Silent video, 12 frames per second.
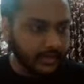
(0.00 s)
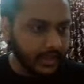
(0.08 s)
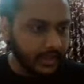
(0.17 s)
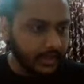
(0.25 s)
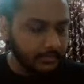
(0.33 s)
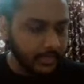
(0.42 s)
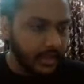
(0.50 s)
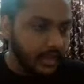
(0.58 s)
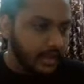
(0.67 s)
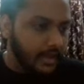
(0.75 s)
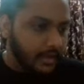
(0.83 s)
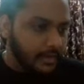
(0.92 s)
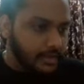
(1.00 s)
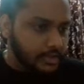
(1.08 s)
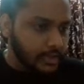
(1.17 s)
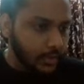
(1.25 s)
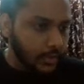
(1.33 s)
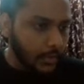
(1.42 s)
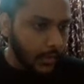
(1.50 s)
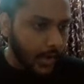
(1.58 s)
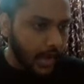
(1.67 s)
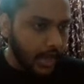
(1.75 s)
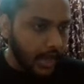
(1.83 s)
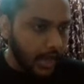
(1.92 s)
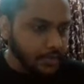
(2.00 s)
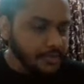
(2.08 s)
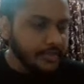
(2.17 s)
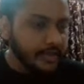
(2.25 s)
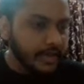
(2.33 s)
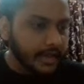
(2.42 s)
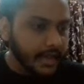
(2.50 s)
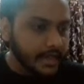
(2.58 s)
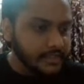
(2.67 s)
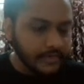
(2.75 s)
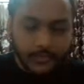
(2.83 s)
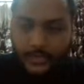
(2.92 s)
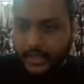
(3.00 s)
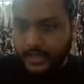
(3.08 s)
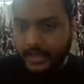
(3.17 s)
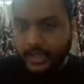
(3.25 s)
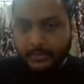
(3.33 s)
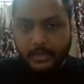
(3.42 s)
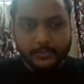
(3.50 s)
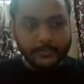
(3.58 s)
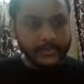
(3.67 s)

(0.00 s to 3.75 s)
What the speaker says: Unacademy. So out there, guys, if you can hear me,